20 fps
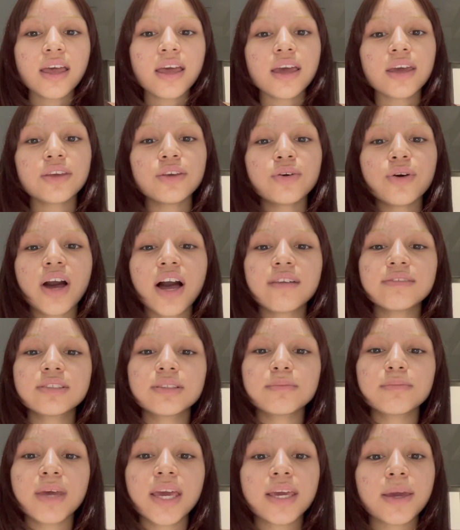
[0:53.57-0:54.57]
You have
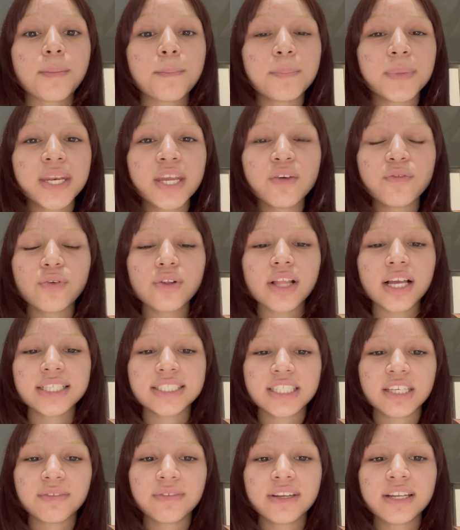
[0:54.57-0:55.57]
to make meaningful
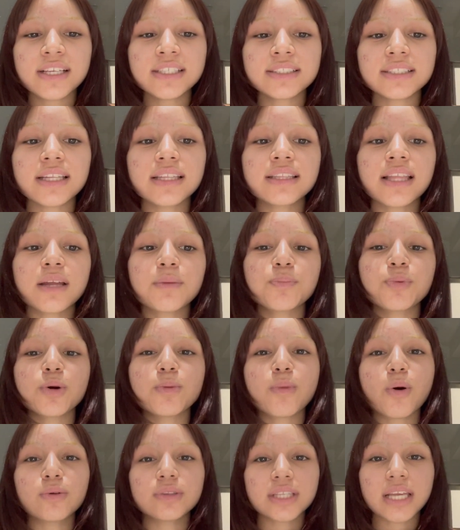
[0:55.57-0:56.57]
activities that
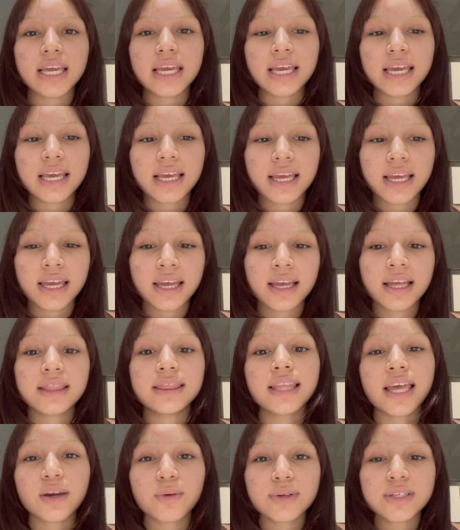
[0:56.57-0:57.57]
promote
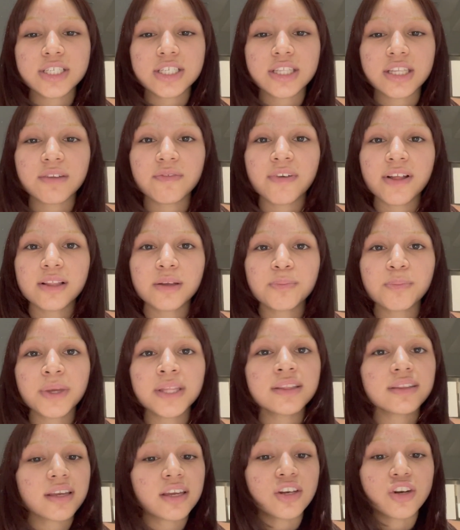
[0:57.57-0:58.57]
language
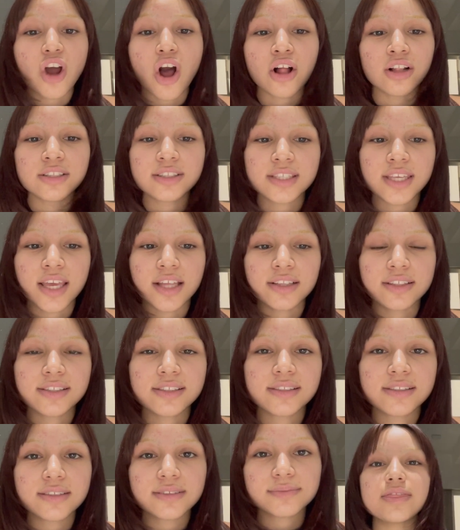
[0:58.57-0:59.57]
development in all
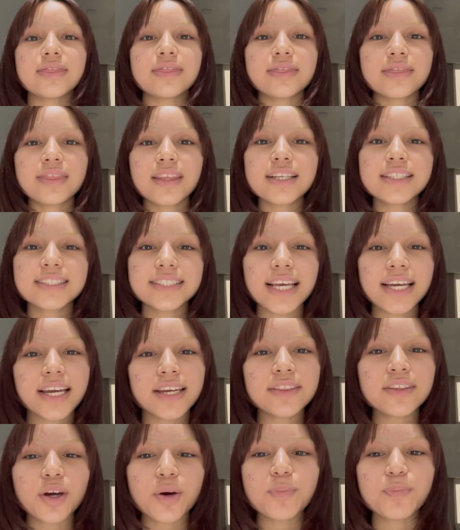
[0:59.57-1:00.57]
skills. The
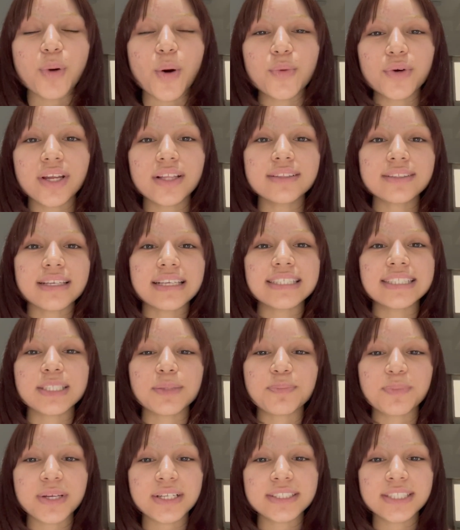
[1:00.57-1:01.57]
second component is
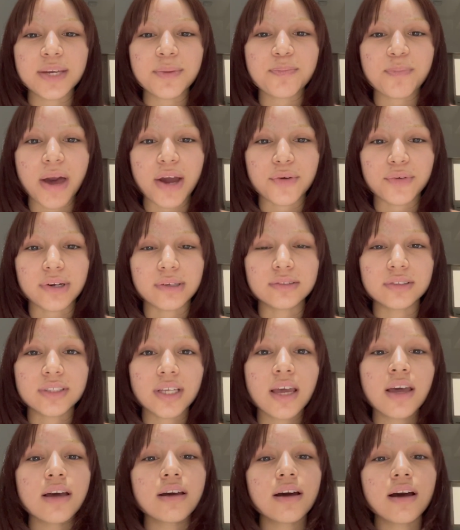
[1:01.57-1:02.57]
building background.
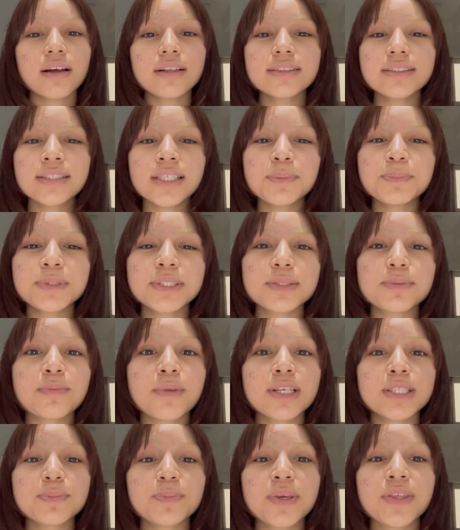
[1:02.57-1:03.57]
Concepts must be